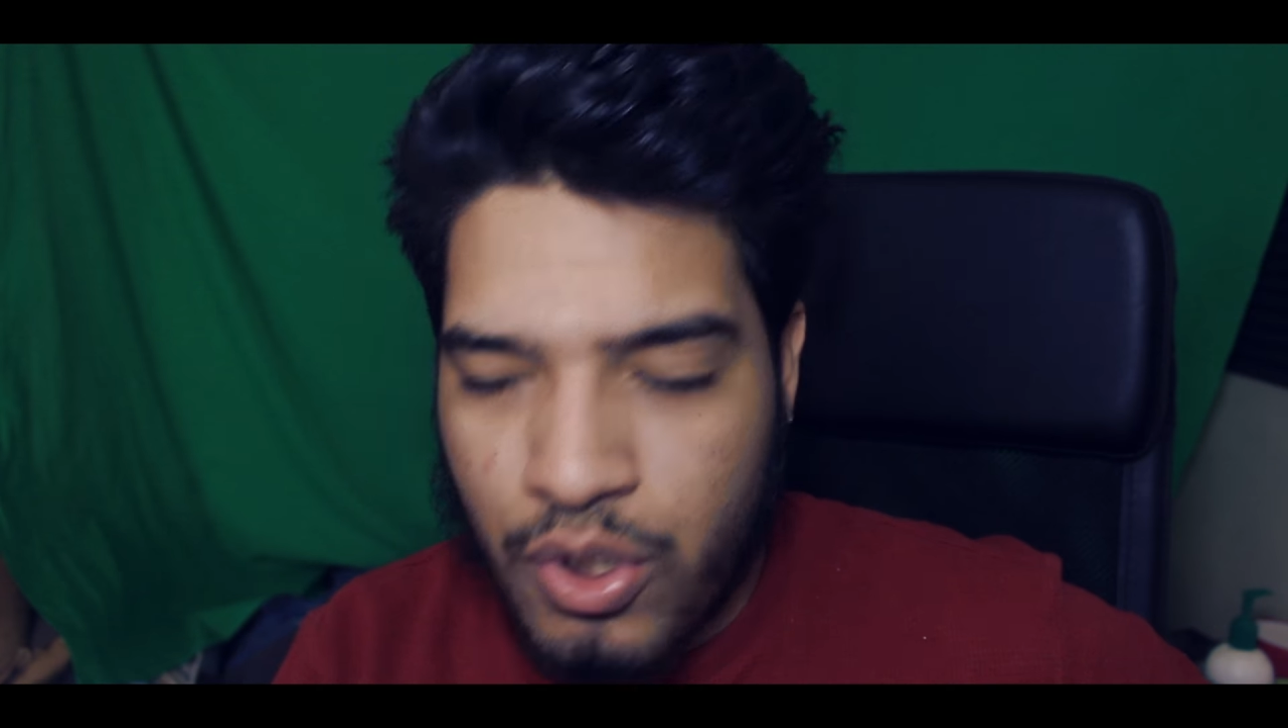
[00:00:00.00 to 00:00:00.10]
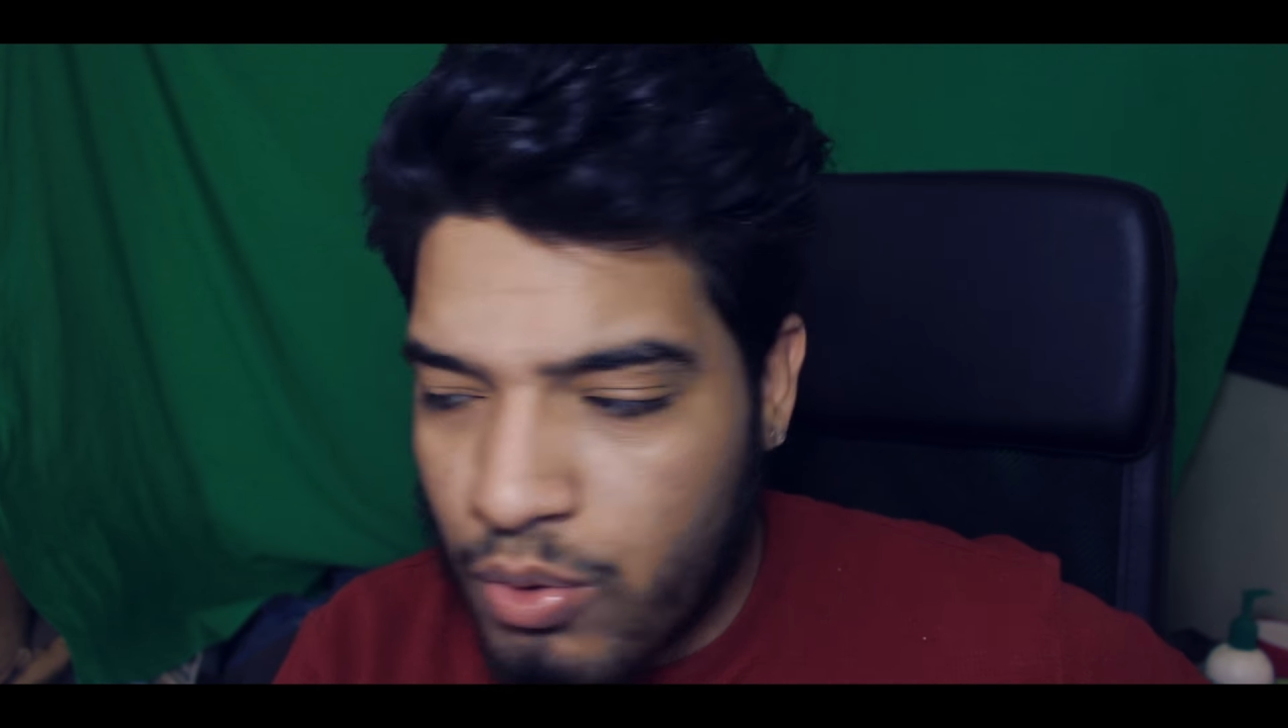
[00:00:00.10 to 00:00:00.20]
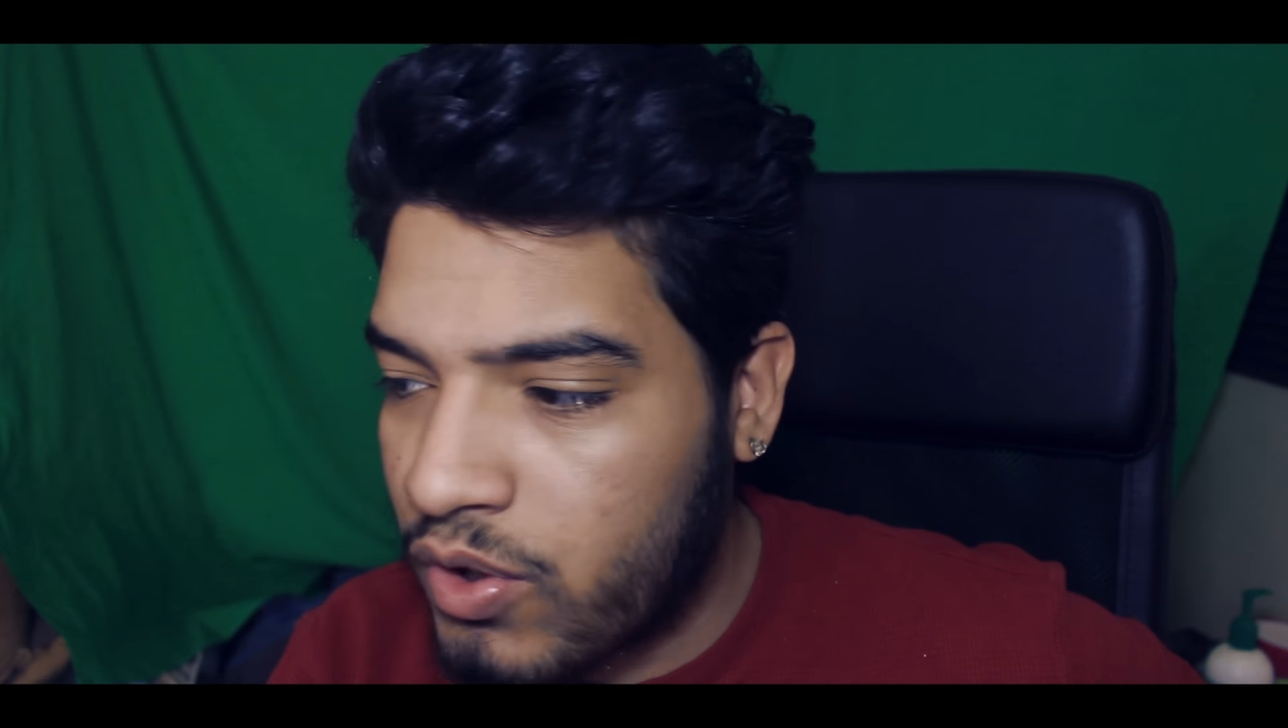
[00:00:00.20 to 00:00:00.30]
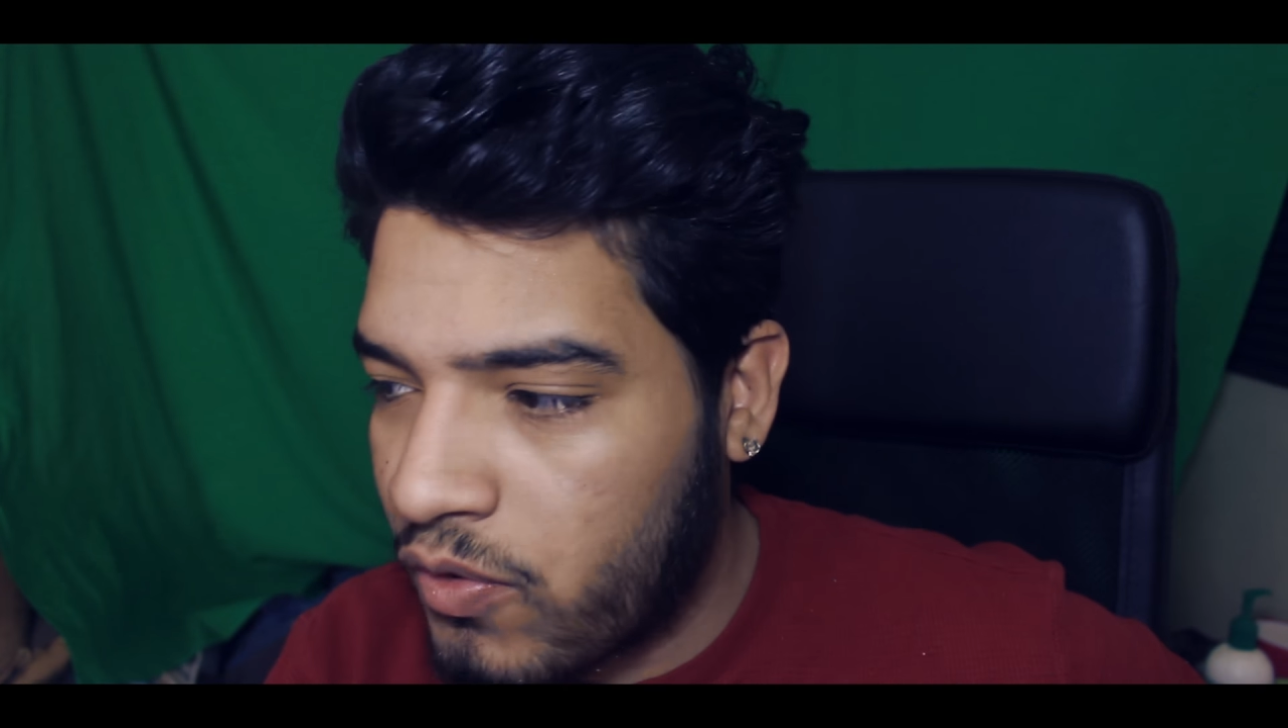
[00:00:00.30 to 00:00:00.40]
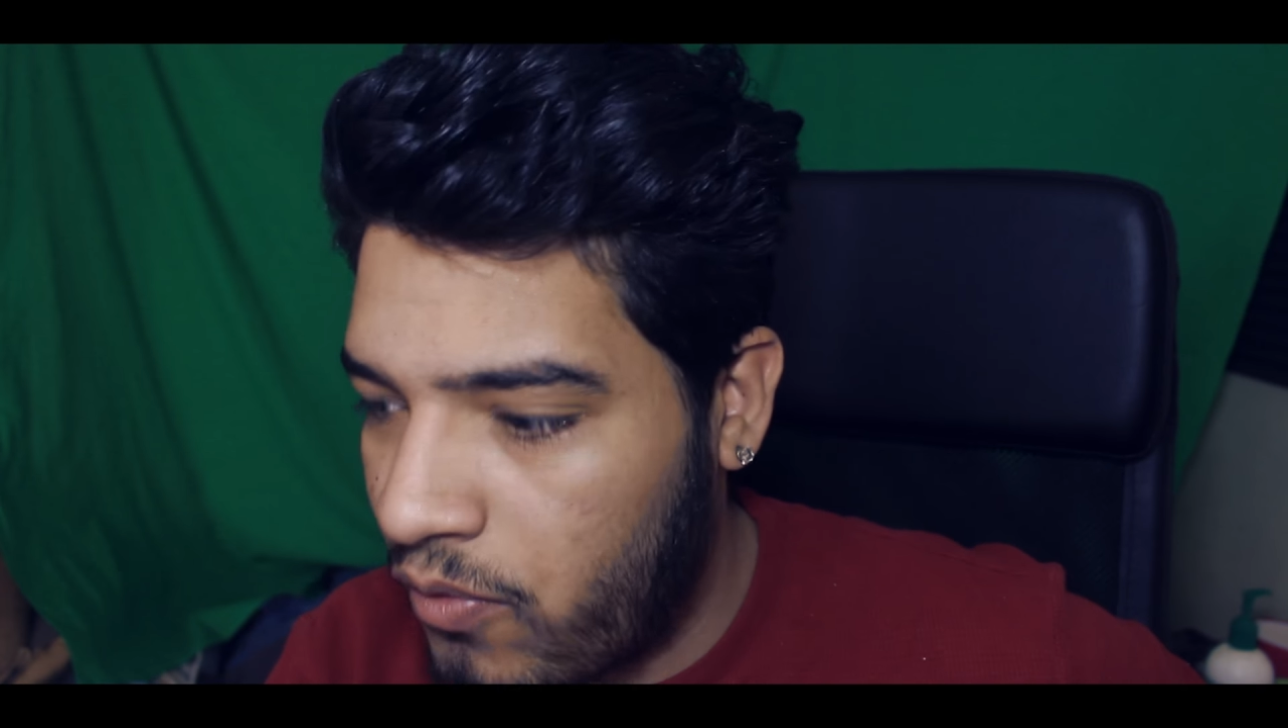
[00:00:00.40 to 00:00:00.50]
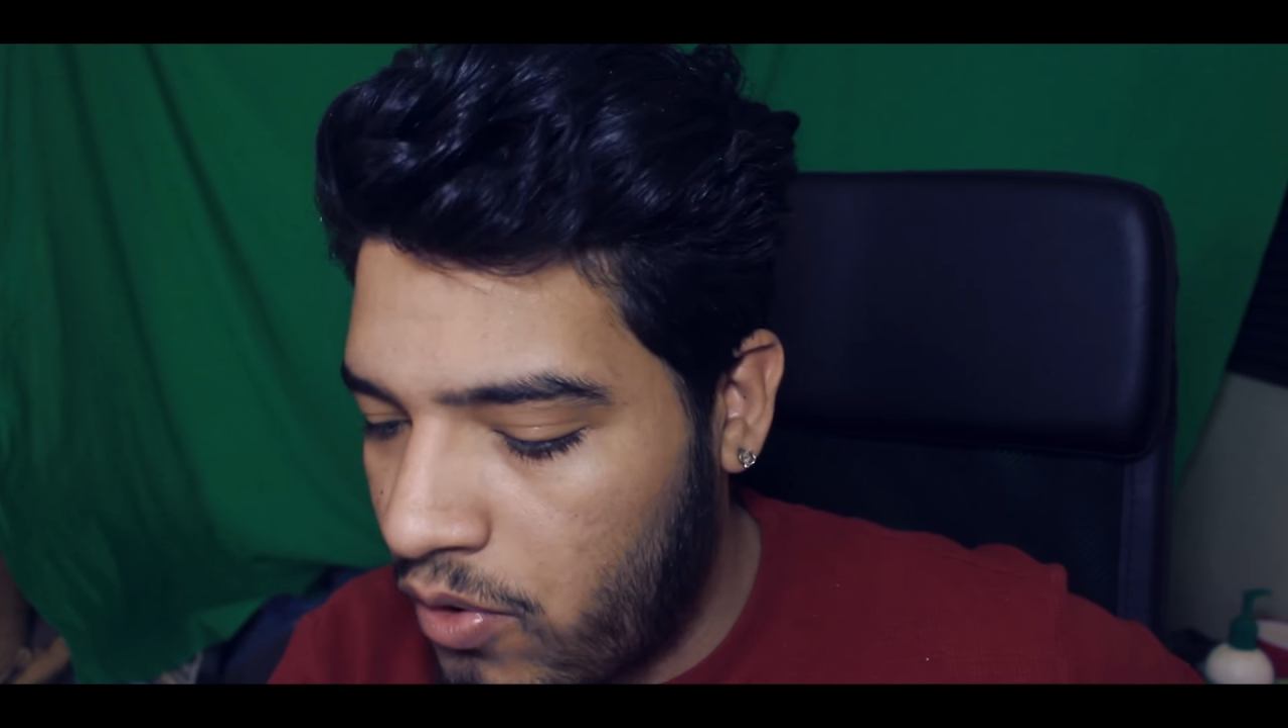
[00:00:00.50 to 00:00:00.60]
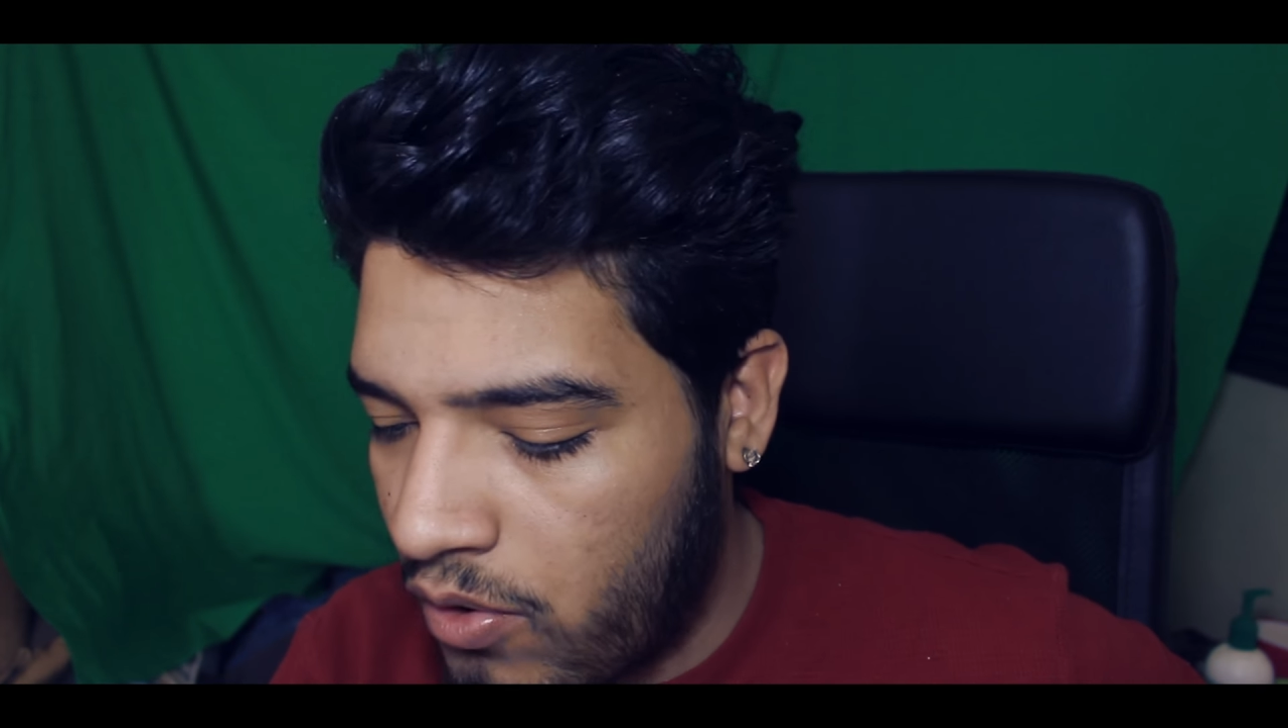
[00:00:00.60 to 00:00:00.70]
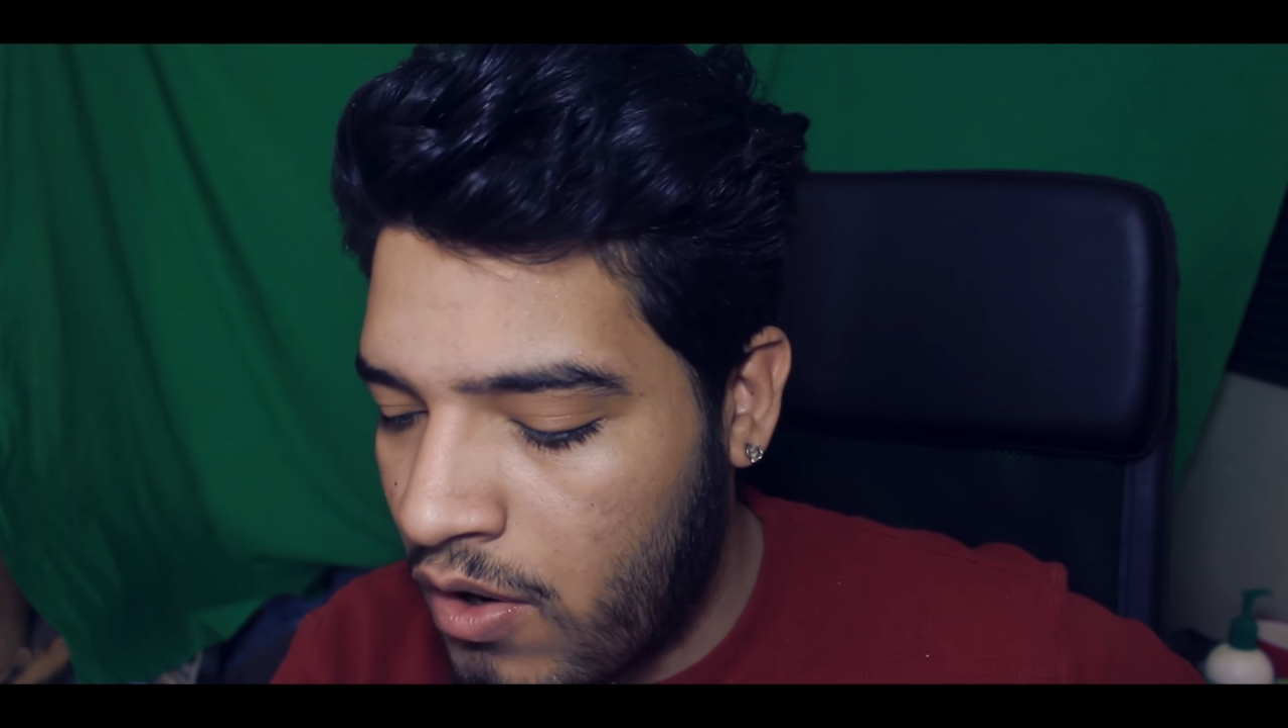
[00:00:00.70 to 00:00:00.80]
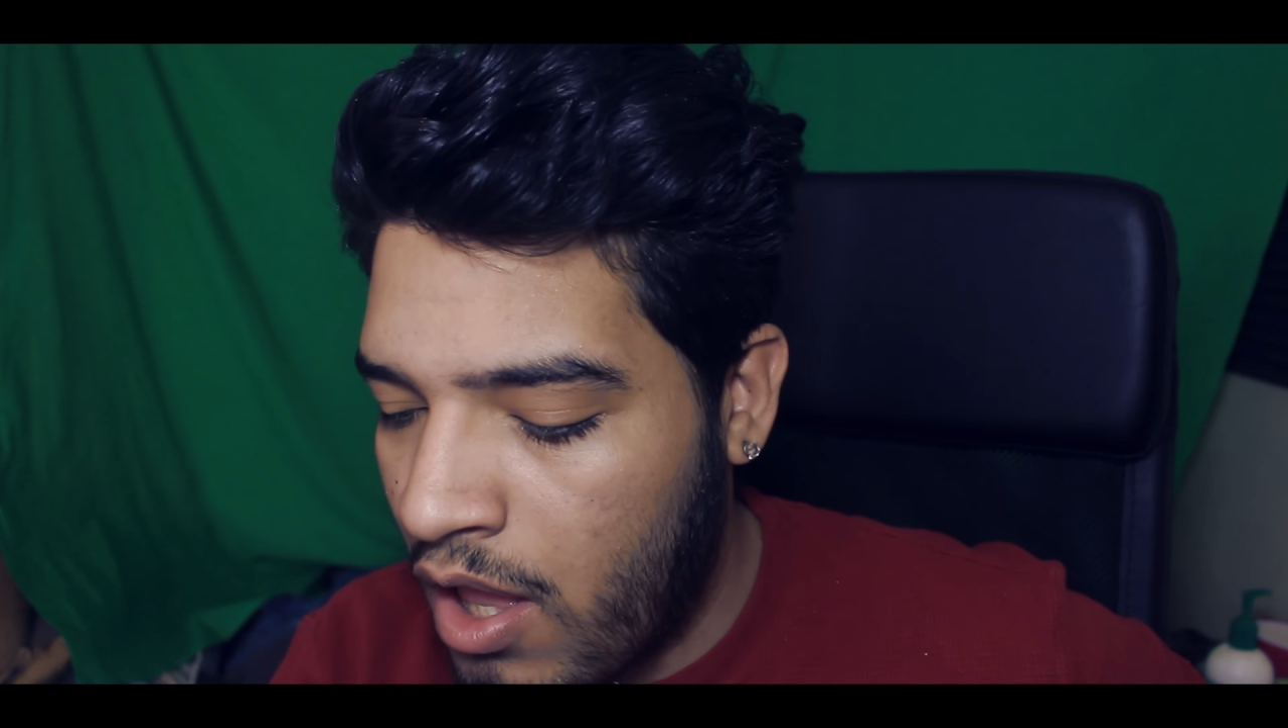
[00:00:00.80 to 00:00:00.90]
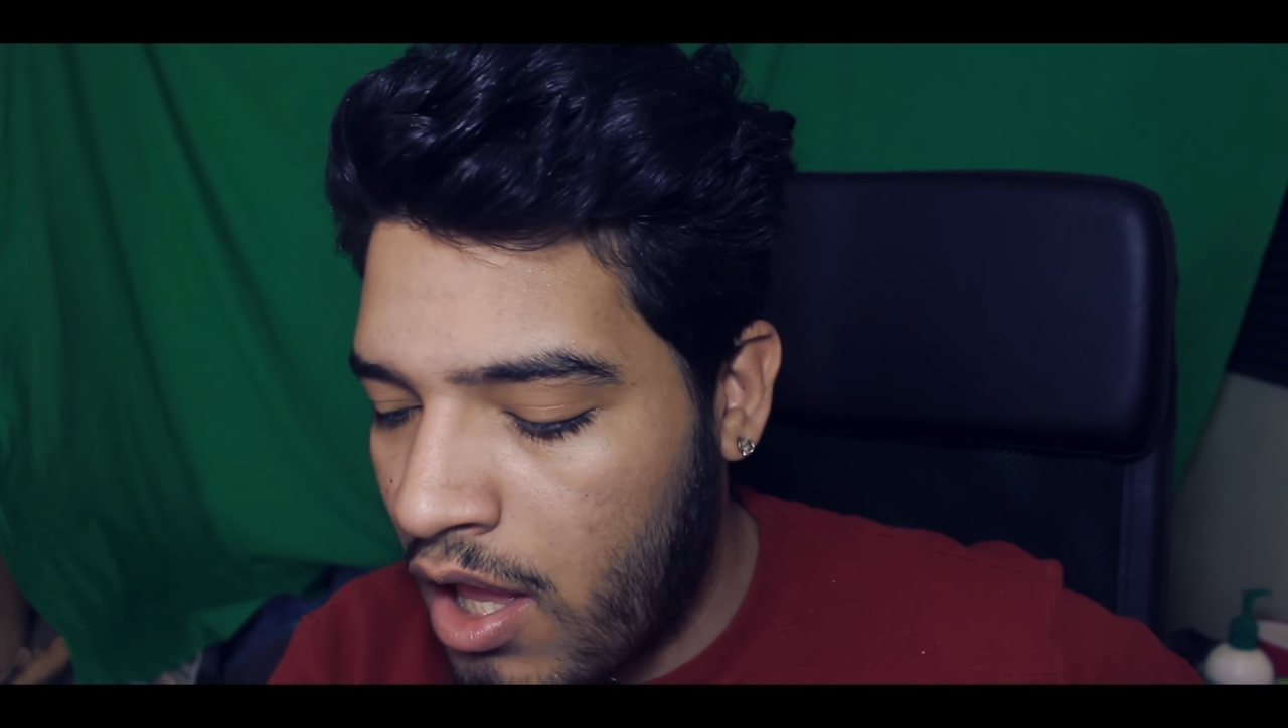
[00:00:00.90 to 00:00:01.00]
useful